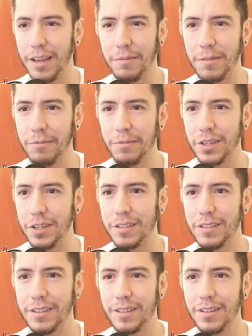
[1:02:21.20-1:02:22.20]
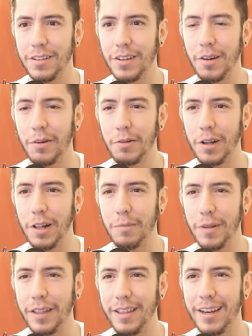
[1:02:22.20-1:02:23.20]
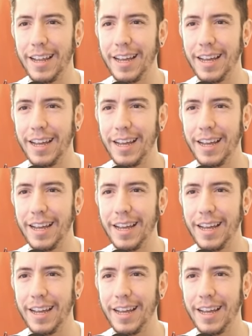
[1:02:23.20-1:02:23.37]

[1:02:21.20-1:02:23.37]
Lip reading: I'm just overwhelmed by the